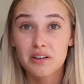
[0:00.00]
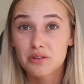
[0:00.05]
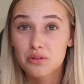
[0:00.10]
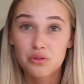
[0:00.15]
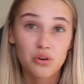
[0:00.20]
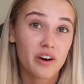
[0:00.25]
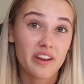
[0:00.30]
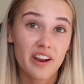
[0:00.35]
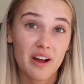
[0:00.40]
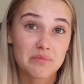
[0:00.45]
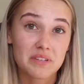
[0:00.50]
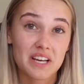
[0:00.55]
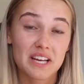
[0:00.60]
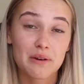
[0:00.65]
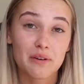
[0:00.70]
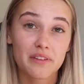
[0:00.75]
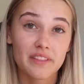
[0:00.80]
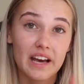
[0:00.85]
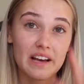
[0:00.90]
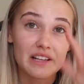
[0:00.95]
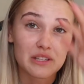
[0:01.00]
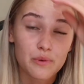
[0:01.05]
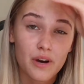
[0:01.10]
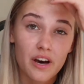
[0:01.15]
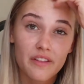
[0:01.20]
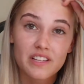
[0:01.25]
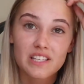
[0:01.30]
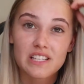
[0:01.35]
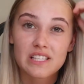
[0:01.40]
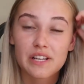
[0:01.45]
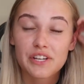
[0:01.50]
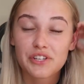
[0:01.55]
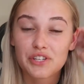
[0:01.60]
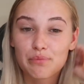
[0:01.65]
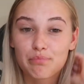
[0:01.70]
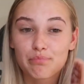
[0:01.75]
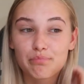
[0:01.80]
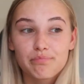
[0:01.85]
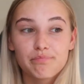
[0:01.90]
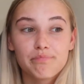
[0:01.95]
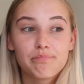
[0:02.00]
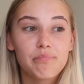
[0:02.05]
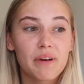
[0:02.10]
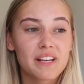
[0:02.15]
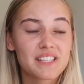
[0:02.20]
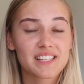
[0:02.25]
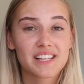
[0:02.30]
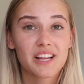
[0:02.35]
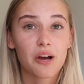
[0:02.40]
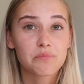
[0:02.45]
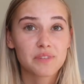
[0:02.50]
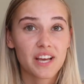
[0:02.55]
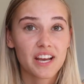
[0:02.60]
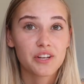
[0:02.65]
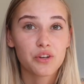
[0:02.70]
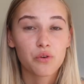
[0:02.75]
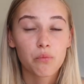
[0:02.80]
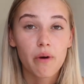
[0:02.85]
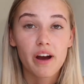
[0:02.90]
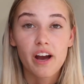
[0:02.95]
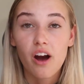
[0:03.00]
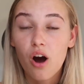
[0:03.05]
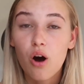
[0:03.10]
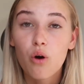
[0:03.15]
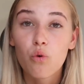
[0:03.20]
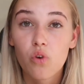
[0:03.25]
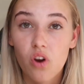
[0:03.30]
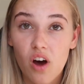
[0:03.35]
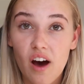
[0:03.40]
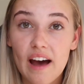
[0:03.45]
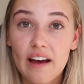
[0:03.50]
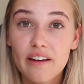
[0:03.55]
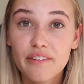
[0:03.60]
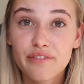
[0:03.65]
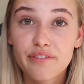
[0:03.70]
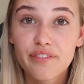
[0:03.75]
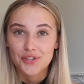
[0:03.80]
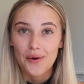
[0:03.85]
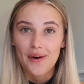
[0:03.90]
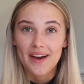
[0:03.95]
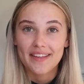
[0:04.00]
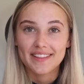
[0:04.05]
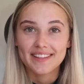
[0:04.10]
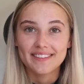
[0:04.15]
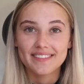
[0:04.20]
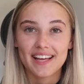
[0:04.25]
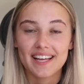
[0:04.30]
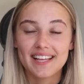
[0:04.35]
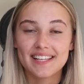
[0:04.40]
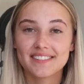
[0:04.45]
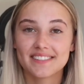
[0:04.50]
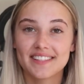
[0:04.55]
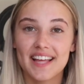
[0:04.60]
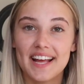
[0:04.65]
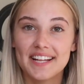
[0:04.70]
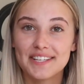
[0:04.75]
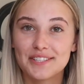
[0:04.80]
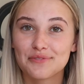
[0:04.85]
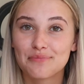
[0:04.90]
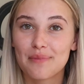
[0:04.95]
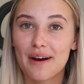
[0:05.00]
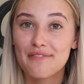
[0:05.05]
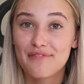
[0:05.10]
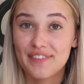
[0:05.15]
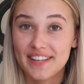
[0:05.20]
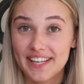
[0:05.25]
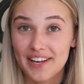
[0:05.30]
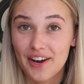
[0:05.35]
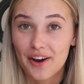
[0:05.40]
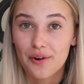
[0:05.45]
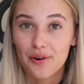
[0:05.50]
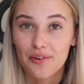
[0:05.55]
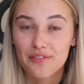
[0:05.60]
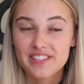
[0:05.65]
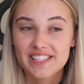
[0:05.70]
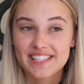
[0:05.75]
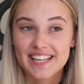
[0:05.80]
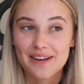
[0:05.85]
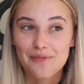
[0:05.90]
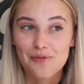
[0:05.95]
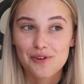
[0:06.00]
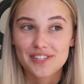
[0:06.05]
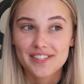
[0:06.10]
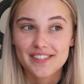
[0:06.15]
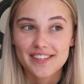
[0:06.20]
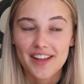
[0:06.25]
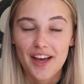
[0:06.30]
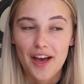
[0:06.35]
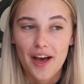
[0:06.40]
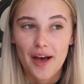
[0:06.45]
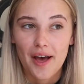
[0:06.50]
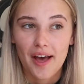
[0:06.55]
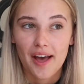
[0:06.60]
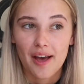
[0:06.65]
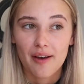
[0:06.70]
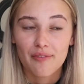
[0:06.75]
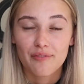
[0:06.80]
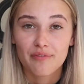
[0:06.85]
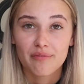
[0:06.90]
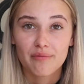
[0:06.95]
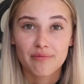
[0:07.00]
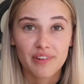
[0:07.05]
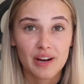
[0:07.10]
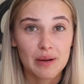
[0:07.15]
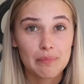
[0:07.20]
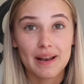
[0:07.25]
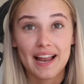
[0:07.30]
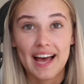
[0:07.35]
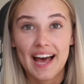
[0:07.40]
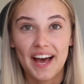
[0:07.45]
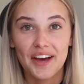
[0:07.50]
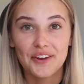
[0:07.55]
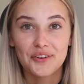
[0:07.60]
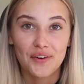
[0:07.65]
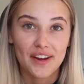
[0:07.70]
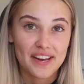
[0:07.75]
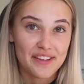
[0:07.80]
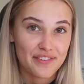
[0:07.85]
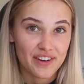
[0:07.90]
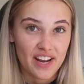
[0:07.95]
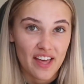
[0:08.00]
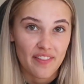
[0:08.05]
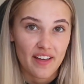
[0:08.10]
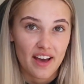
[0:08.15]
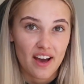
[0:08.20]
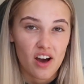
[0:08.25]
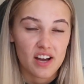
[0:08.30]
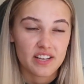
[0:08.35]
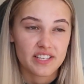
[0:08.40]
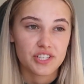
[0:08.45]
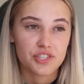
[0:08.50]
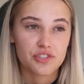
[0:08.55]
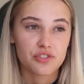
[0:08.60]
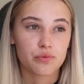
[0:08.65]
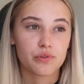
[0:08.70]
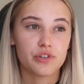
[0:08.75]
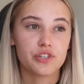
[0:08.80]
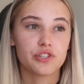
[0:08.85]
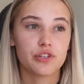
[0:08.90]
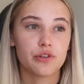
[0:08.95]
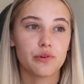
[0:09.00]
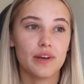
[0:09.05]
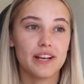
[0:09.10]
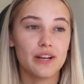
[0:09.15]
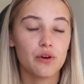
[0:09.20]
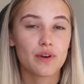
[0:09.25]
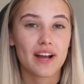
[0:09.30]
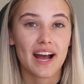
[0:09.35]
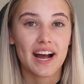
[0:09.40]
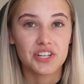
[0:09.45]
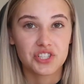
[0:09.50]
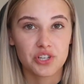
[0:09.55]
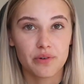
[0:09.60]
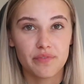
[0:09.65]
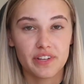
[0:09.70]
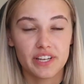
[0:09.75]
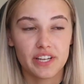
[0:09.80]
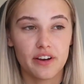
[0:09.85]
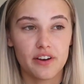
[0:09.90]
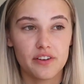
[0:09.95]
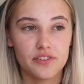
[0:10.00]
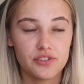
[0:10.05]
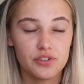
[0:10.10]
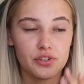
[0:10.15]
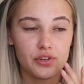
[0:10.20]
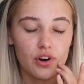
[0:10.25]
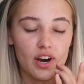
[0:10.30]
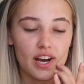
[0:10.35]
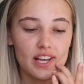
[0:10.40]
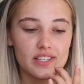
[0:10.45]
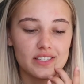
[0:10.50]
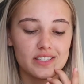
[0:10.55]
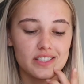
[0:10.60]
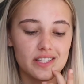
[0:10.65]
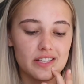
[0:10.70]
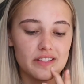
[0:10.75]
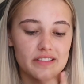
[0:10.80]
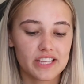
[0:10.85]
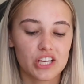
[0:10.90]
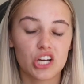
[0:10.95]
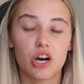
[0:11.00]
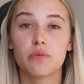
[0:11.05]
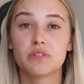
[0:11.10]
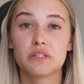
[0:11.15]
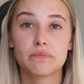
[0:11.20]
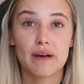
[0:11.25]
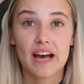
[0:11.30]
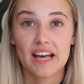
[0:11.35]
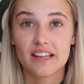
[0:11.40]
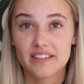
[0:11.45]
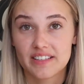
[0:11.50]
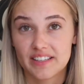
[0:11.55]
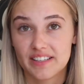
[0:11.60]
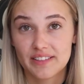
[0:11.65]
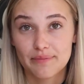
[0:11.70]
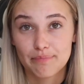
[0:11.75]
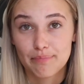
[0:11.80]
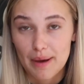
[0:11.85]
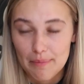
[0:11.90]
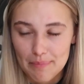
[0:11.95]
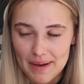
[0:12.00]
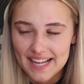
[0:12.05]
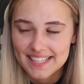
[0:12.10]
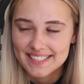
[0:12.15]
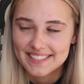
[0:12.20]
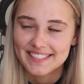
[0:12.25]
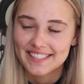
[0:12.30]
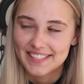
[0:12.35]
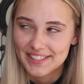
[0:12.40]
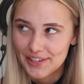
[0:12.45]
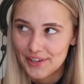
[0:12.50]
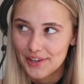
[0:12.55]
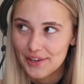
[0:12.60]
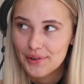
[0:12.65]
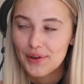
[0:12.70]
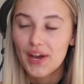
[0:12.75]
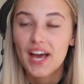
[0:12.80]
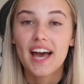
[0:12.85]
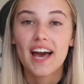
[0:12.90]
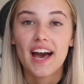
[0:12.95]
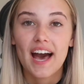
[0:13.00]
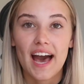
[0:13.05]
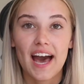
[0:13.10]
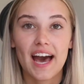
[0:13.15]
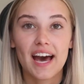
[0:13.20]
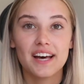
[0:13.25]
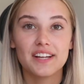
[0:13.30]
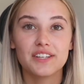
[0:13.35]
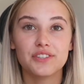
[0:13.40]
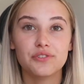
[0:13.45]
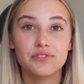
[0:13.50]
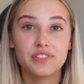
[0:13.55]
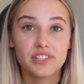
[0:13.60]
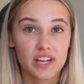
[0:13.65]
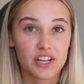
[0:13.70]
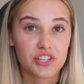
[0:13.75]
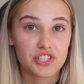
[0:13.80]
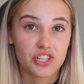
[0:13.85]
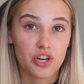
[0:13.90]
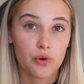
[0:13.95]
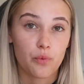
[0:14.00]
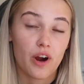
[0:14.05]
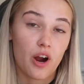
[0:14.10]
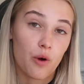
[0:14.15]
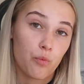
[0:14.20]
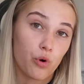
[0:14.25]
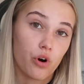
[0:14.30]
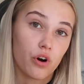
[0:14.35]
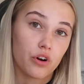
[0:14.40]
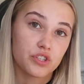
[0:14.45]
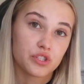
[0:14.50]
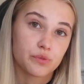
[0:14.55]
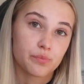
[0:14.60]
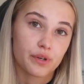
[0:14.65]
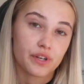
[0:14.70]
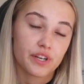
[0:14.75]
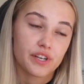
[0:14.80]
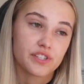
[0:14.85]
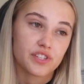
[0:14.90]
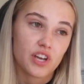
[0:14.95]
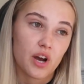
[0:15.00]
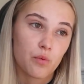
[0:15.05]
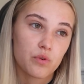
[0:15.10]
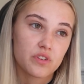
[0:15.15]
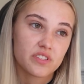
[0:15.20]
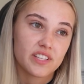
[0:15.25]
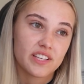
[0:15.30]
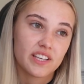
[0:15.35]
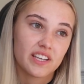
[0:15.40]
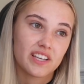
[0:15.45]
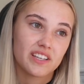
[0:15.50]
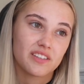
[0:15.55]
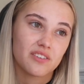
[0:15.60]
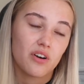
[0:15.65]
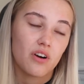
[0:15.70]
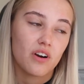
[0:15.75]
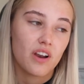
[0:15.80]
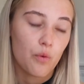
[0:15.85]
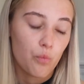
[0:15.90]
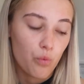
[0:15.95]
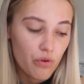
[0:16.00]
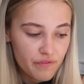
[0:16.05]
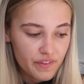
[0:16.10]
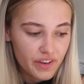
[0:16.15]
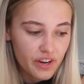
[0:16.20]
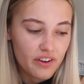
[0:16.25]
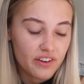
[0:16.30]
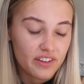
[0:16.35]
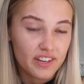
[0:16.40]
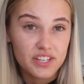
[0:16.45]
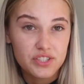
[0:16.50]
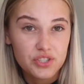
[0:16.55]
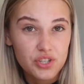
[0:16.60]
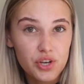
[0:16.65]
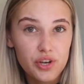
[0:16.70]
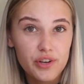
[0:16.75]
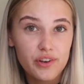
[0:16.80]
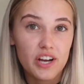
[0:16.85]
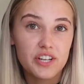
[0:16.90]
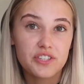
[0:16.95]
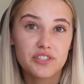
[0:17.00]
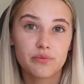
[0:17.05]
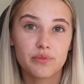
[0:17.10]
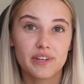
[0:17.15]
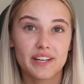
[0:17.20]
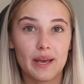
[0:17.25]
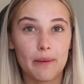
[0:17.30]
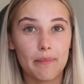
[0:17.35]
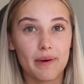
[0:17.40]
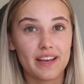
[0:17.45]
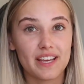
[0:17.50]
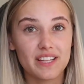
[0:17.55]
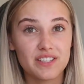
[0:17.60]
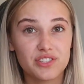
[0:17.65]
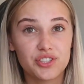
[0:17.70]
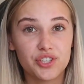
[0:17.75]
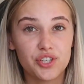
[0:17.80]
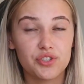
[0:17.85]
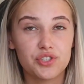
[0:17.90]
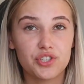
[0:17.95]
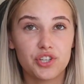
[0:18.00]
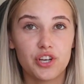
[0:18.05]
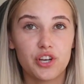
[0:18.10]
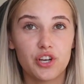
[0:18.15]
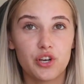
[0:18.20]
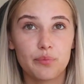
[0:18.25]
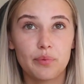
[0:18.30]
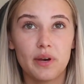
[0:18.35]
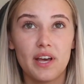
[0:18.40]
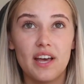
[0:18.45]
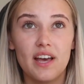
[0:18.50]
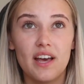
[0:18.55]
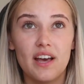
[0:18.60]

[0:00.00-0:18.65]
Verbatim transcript: Thought I'd update you on that as well. This is literally basically updating you on my whole life. So I think that is the end of my video. Obviously, it wasn't a uh, very planned or anything like that. I did just want to do a little catch-up video so you guys didn't think I was abandoning abandoning you and you did actually know where I was because I was thinking, oh, like, what video can I do? Like, I do want to get back into YouTube.